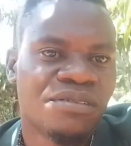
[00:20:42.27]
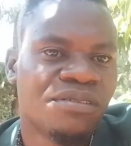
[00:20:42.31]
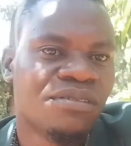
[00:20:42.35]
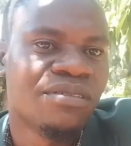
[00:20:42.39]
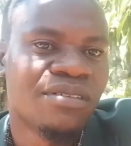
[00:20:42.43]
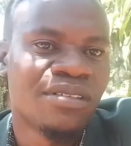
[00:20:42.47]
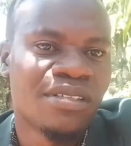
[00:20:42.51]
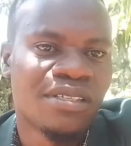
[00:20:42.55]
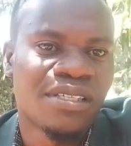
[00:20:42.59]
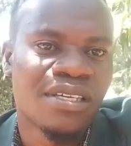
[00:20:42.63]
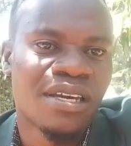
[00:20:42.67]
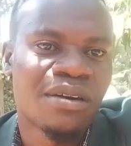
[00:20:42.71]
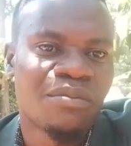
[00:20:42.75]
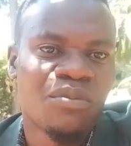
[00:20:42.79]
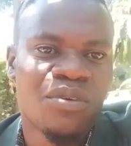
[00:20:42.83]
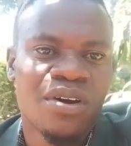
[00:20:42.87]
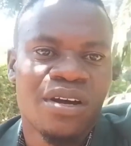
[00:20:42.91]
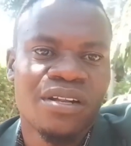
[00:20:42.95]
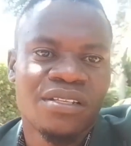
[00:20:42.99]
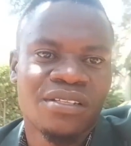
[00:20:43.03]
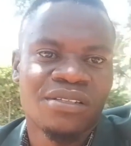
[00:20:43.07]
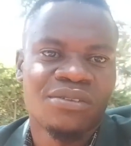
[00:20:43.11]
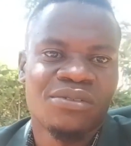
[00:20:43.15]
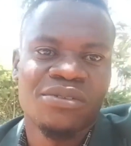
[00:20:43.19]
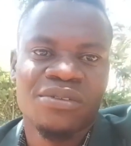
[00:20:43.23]

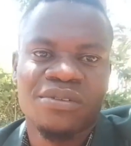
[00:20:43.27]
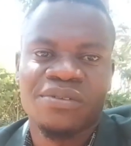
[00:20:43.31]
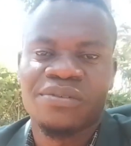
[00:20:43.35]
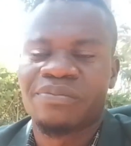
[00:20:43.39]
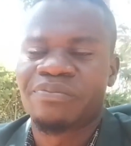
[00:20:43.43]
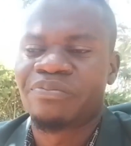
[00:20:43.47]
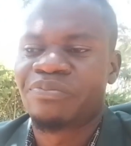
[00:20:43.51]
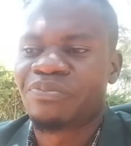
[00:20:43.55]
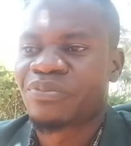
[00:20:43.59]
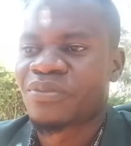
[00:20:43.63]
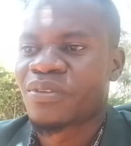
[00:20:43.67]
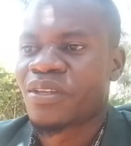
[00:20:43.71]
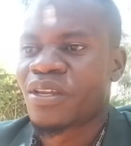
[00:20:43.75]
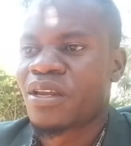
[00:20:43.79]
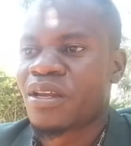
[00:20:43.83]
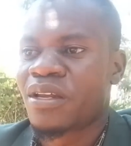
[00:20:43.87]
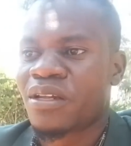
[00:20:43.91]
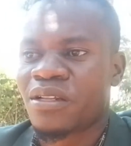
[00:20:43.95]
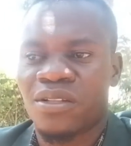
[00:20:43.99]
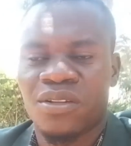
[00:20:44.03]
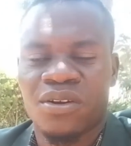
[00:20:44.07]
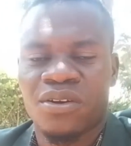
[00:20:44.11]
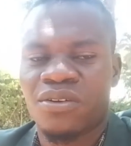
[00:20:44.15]
someone, you know.